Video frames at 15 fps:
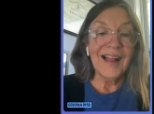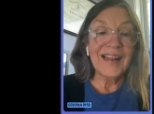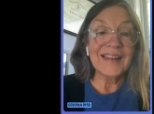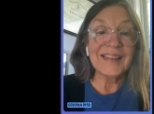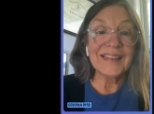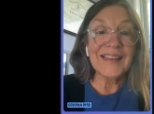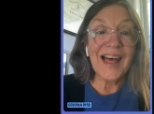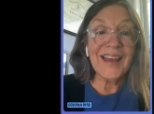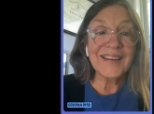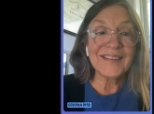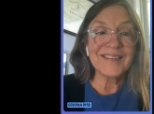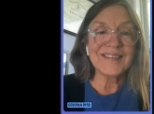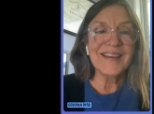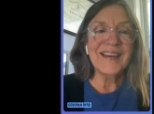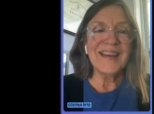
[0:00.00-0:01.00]

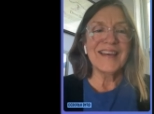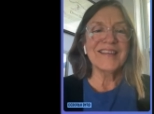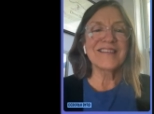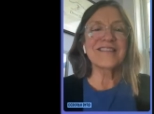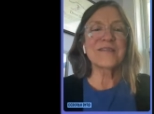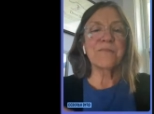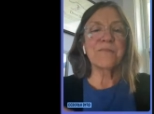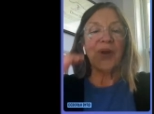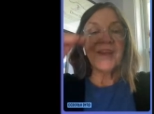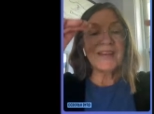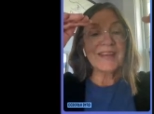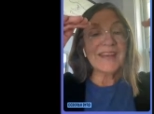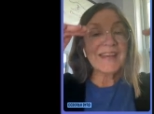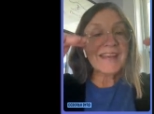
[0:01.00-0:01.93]
light is spread